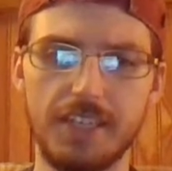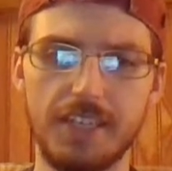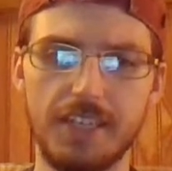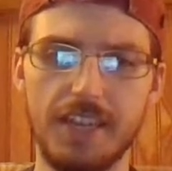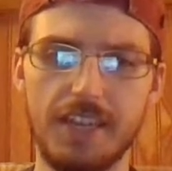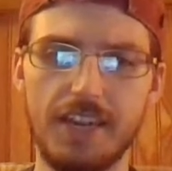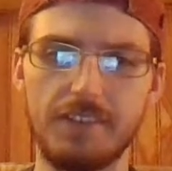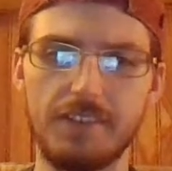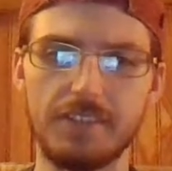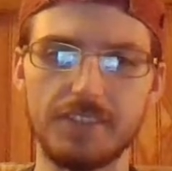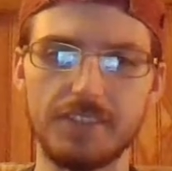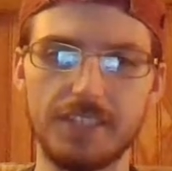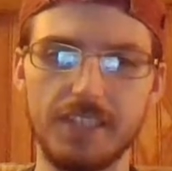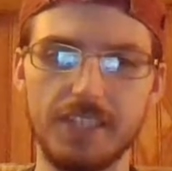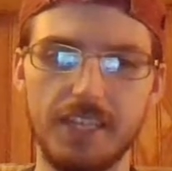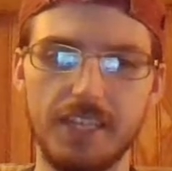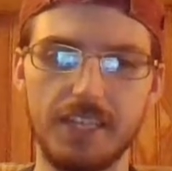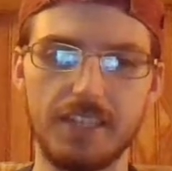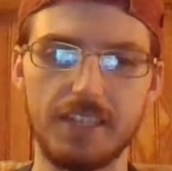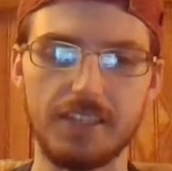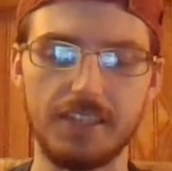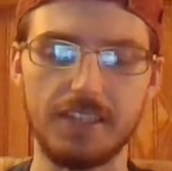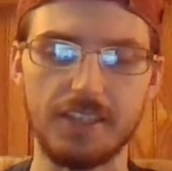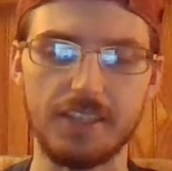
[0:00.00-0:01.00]
I haven't seen
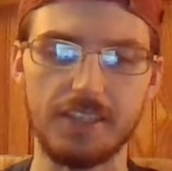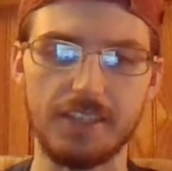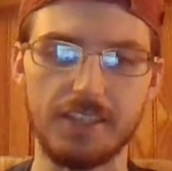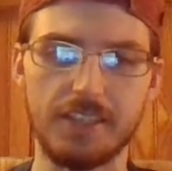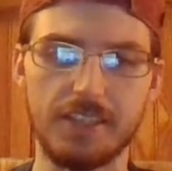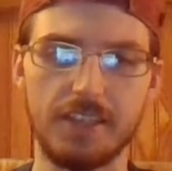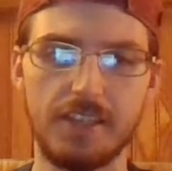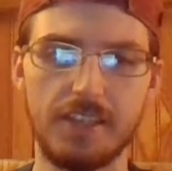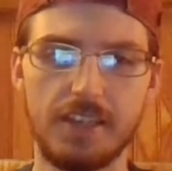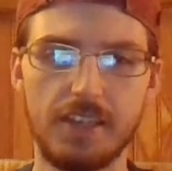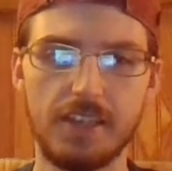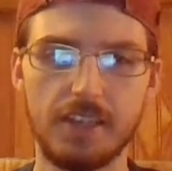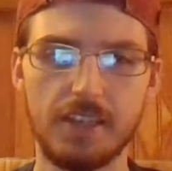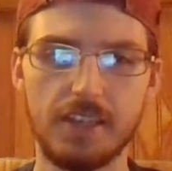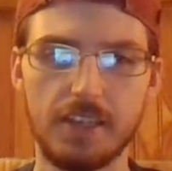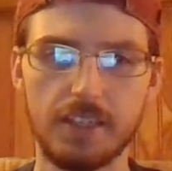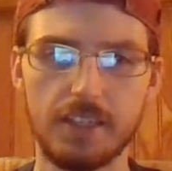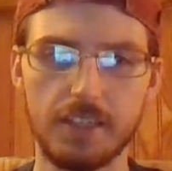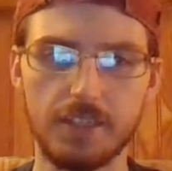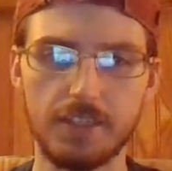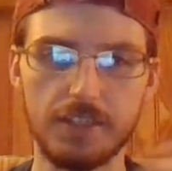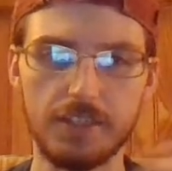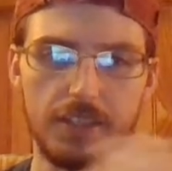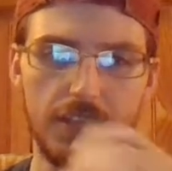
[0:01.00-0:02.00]
anything
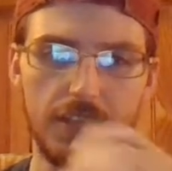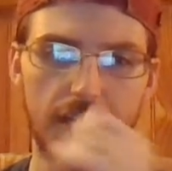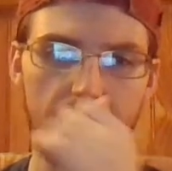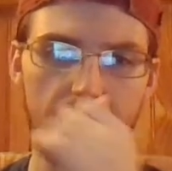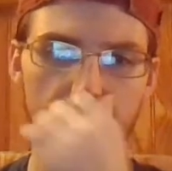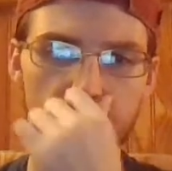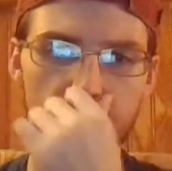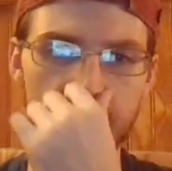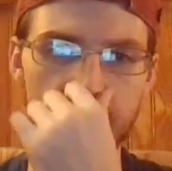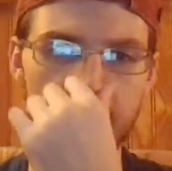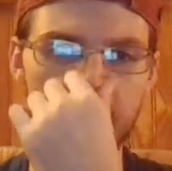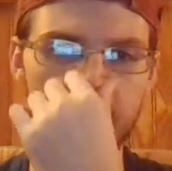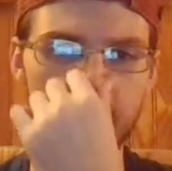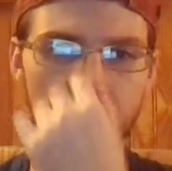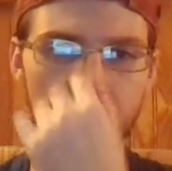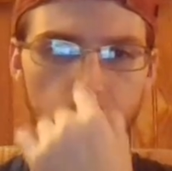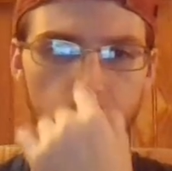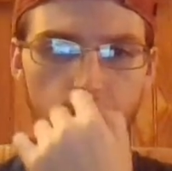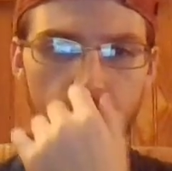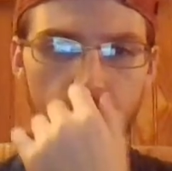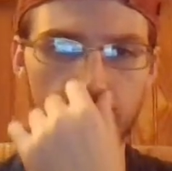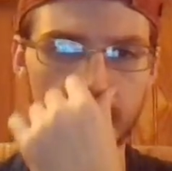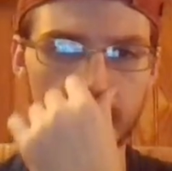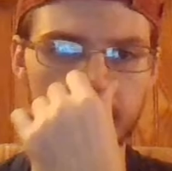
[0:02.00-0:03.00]
clear cut in the
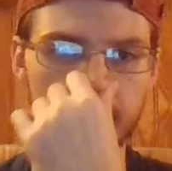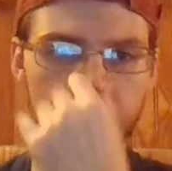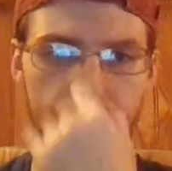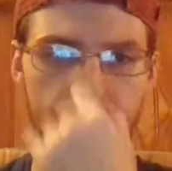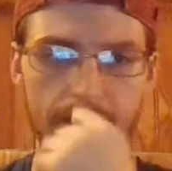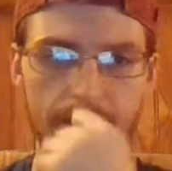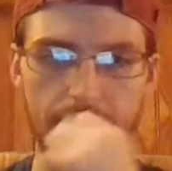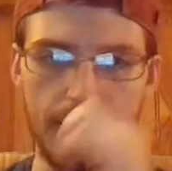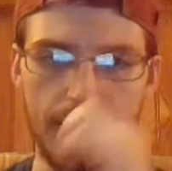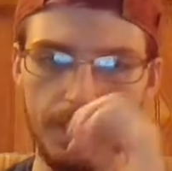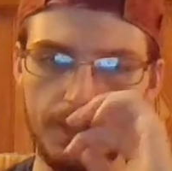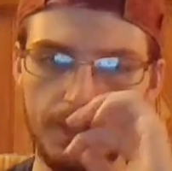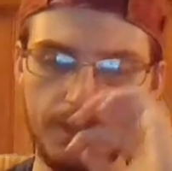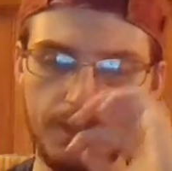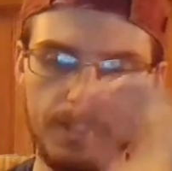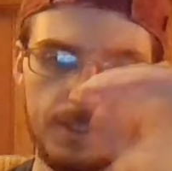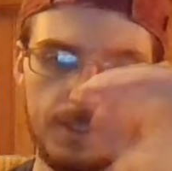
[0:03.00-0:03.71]
quality that